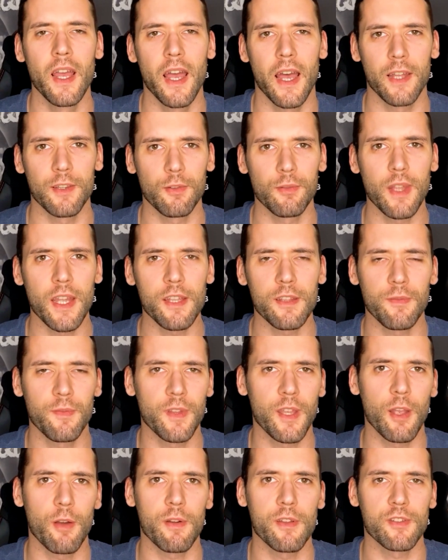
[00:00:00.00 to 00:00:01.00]
and today's
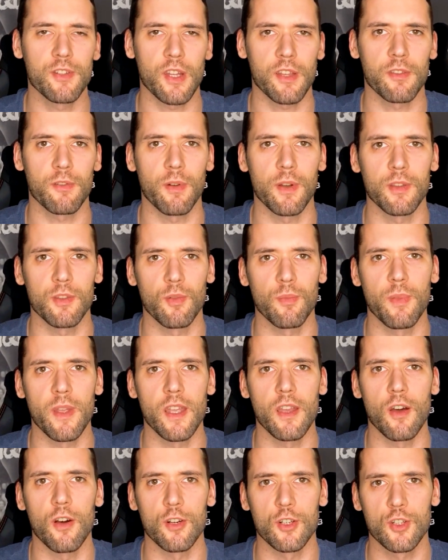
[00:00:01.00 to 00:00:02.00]
video is just going to
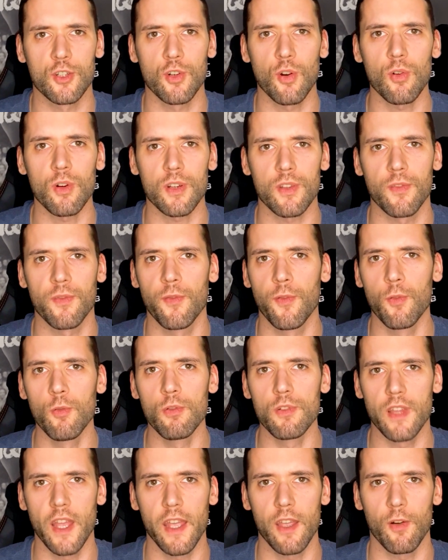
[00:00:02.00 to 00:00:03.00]
be a short
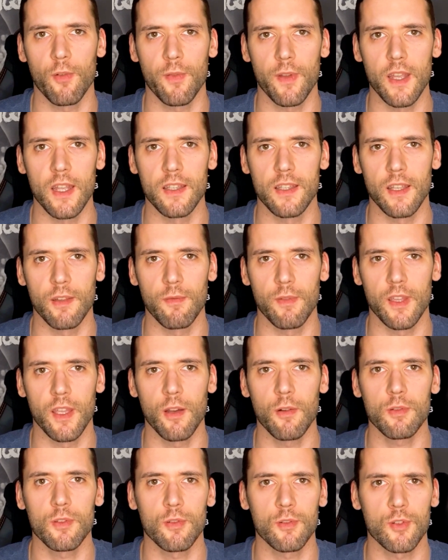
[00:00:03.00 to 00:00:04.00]
full day of eating
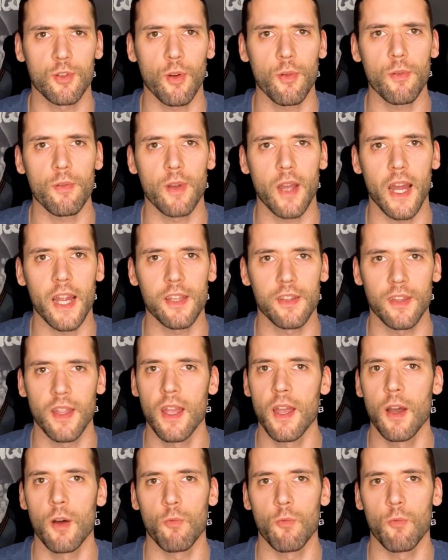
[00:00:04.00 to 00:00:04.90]
video to show you guys